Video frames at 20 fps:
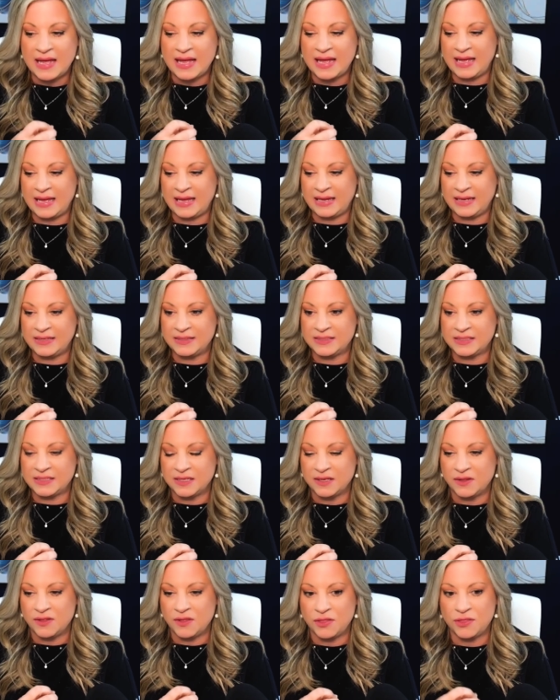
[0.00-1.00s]
And
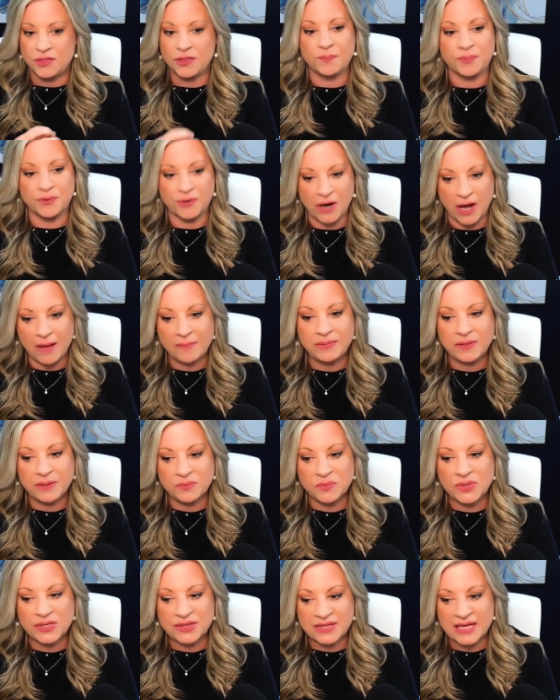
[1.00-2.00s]
the
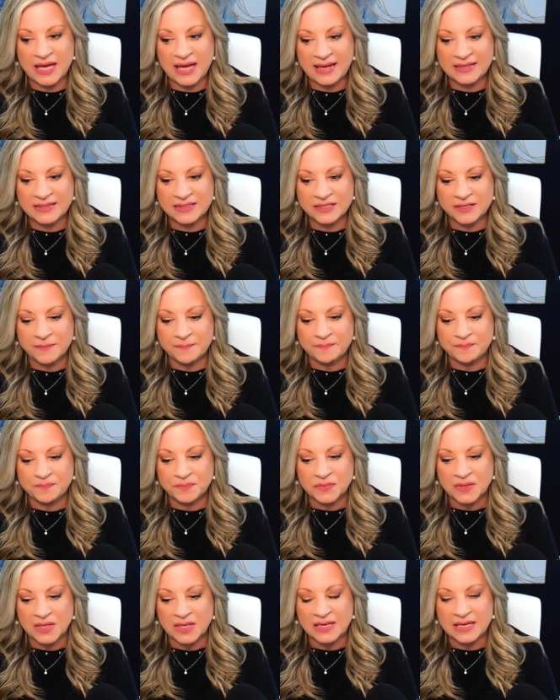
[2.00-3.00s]
problem with that
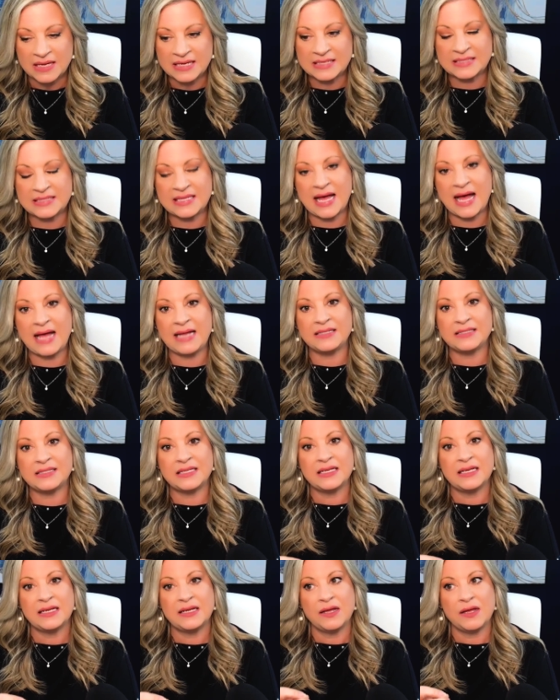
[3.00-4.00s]
is
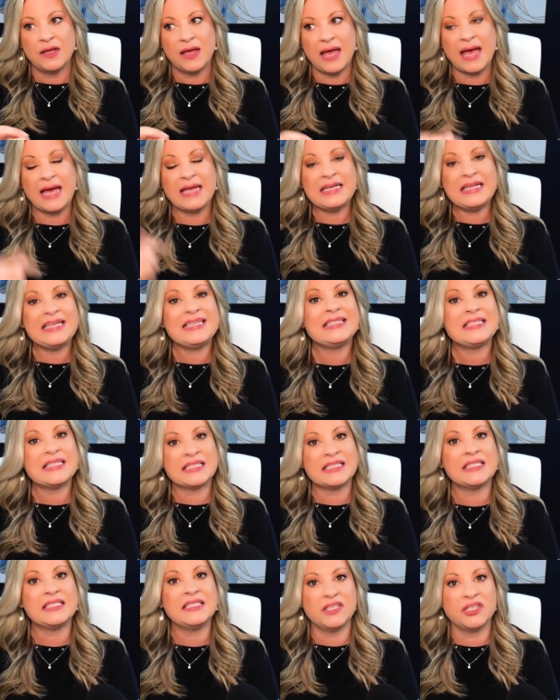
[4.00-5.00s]
that any
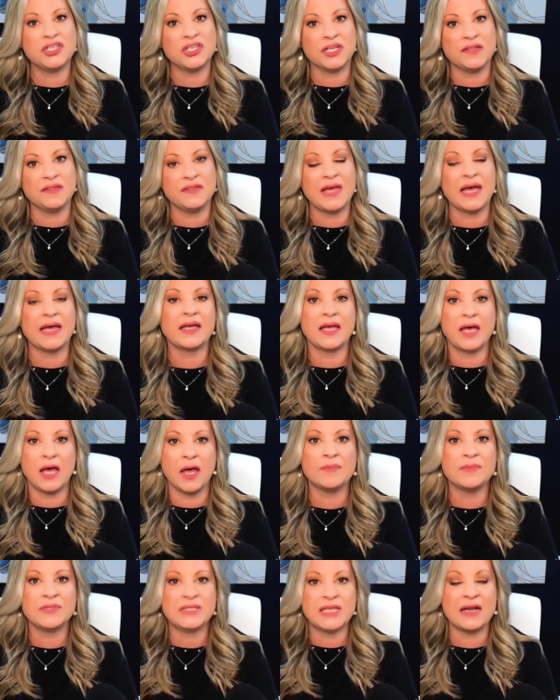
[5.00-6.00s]
decision that
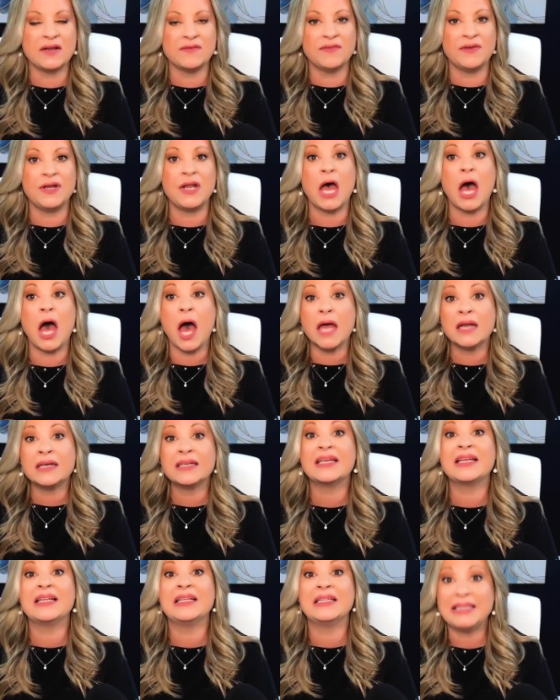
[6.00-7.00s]
comes out of an
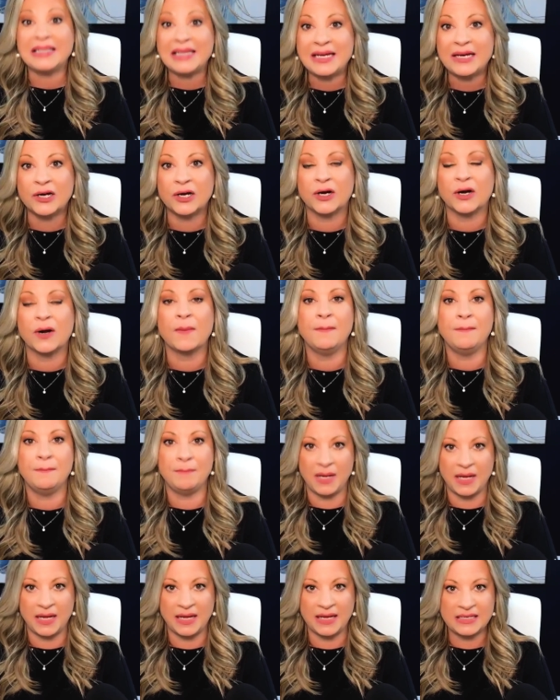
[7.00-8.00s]
unclear
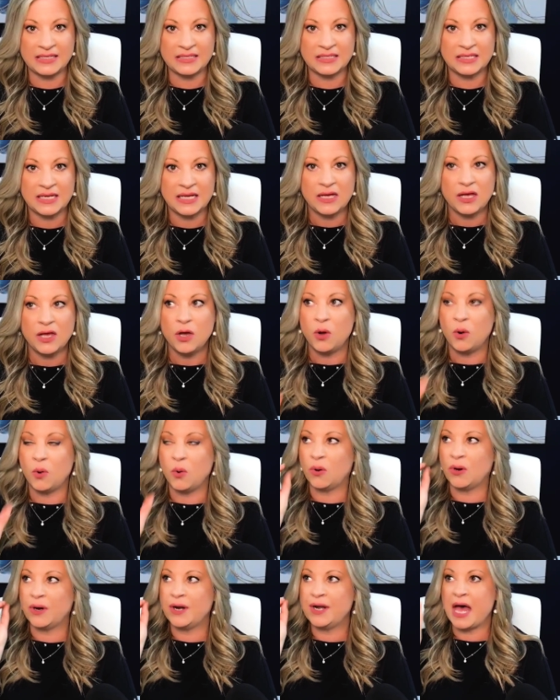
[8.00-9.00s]
mind
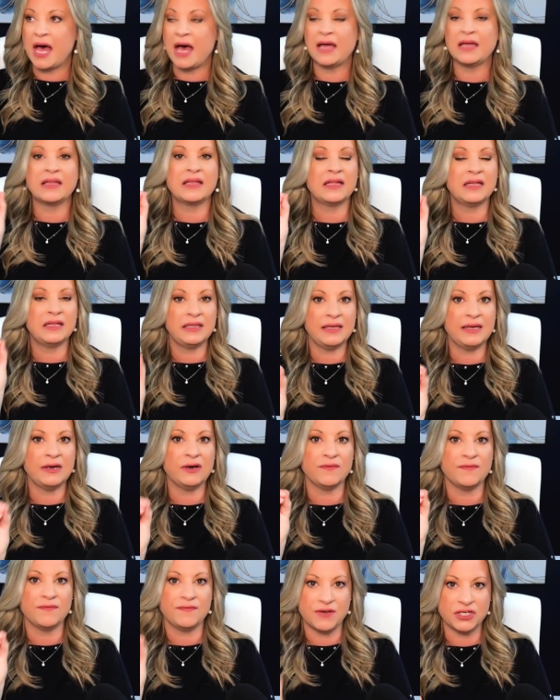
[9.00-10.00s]
or an
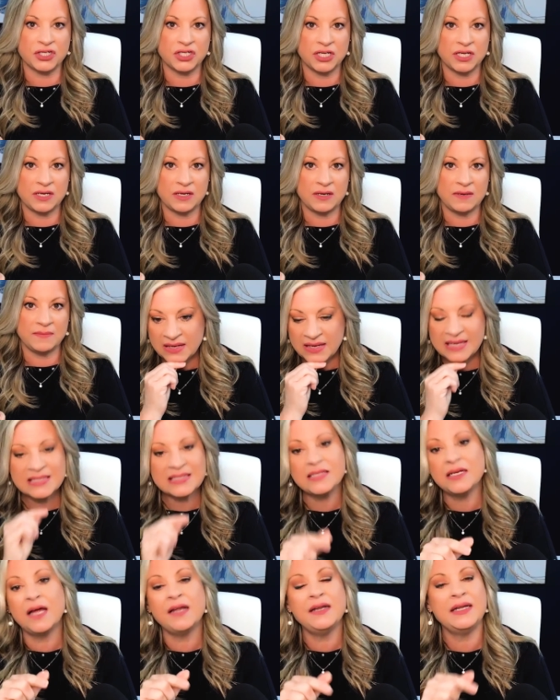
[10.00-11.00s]
unclear vision
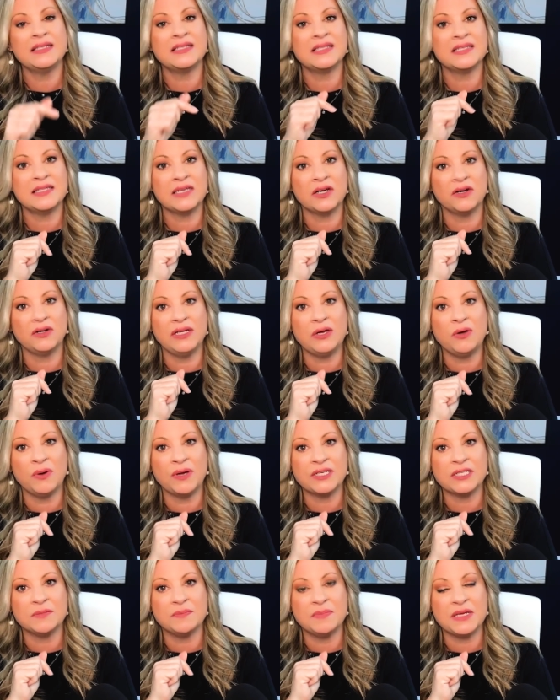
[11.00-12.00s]
is not necessarily
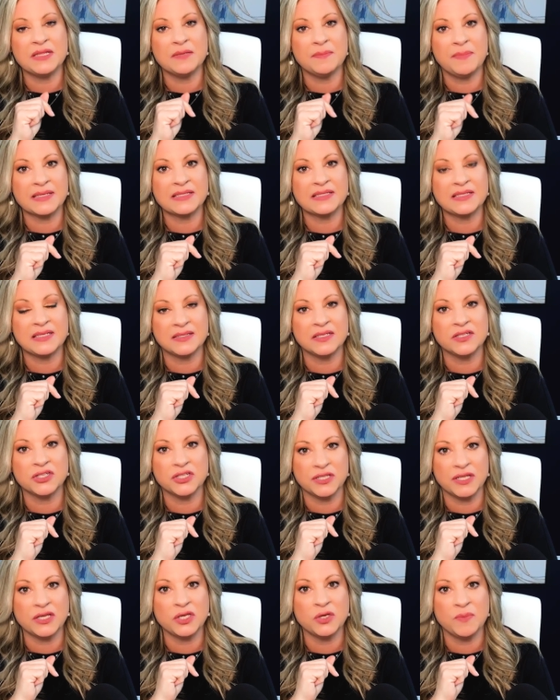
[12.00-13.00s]
going to be the best
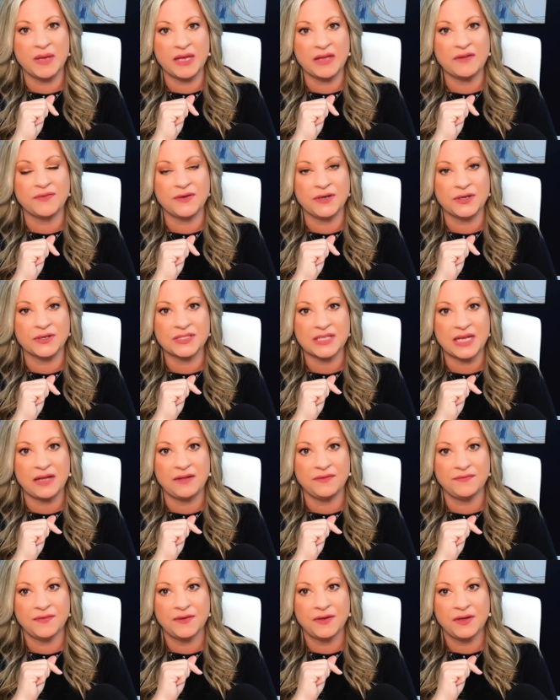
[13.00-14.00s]
decision that you make for
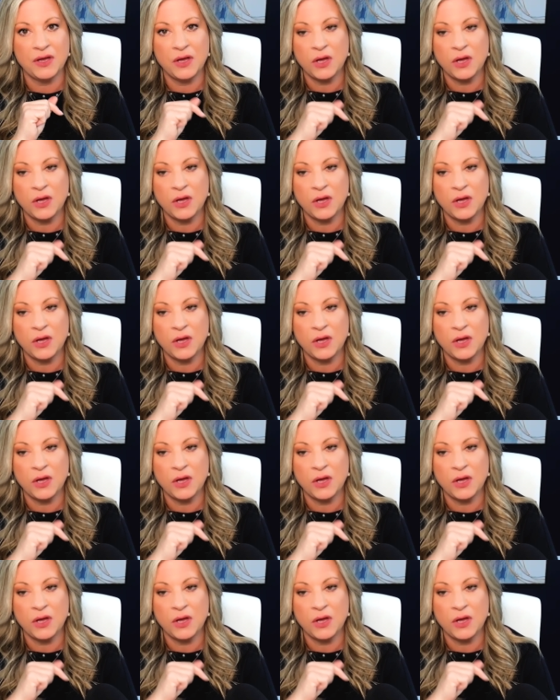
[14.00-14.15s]
yourself